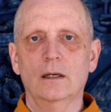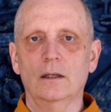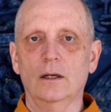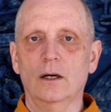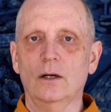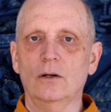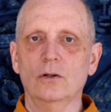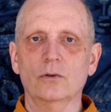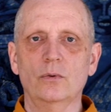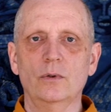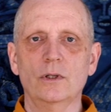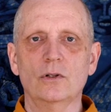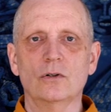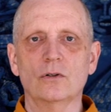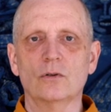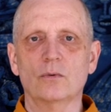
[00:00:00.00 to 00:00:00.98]
Not all
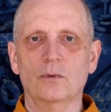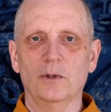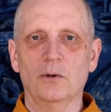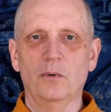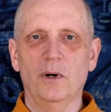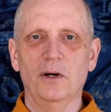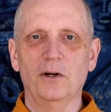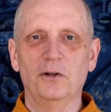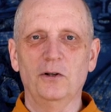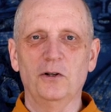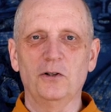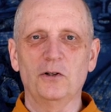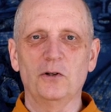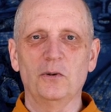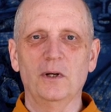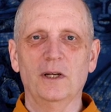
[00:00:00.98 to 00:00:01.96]
creatures require
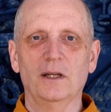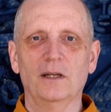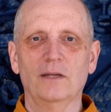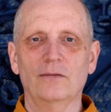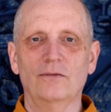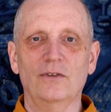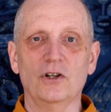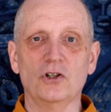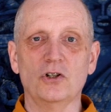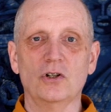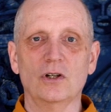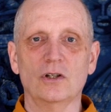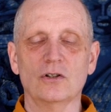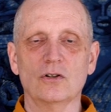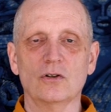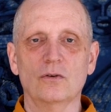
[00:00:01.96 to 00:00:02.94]
nurturing. Fish
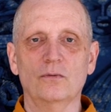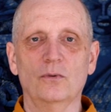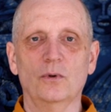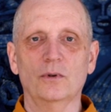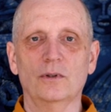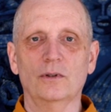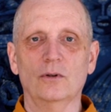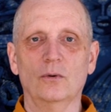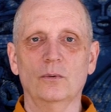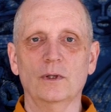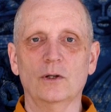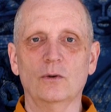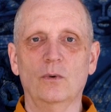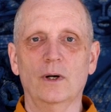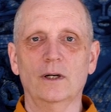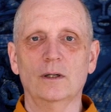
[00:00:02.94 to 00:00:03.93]
and so forth don't
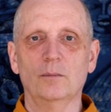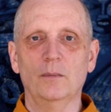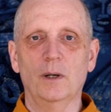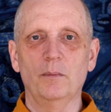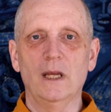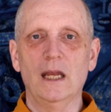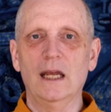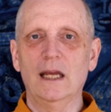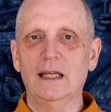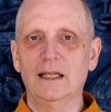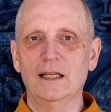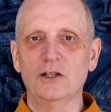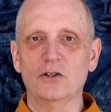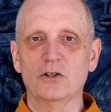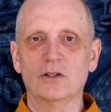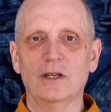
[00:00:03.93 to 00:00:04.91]
require a mummy.
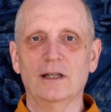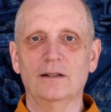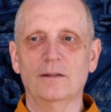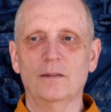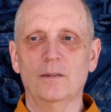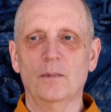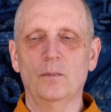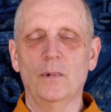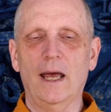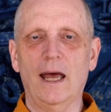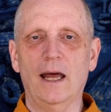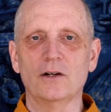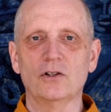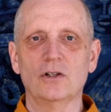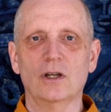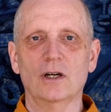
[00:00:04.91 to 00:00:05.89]
They just get
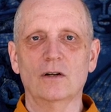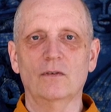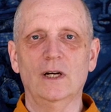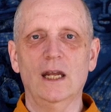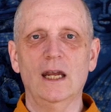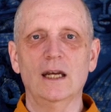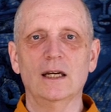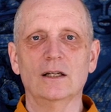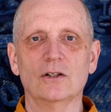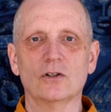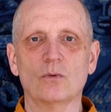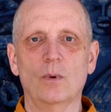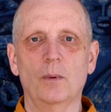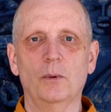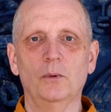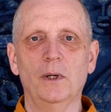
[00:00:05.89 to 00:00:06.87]
hatched out of an egg and
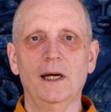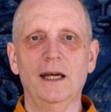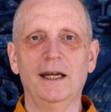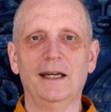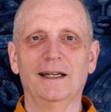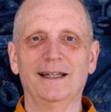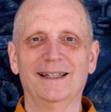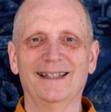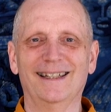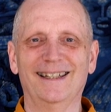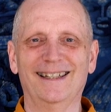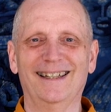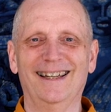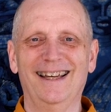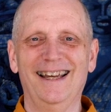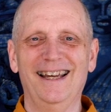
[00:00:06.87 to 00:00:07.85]
swim away.
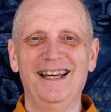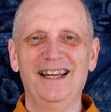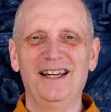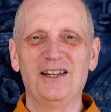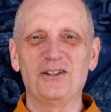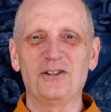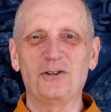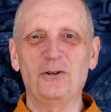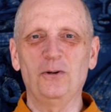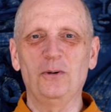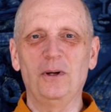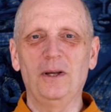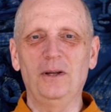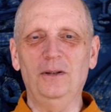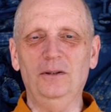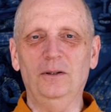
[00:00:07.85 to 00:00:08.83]

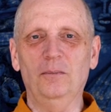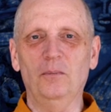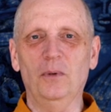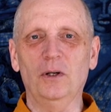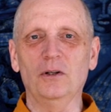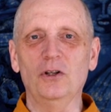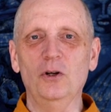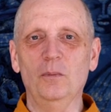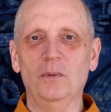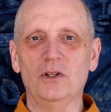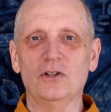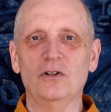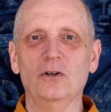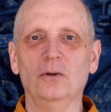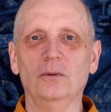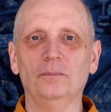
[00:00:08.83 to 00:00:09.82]
So, but
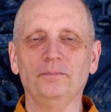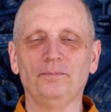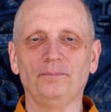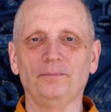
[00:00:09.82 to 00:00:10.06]
humans do.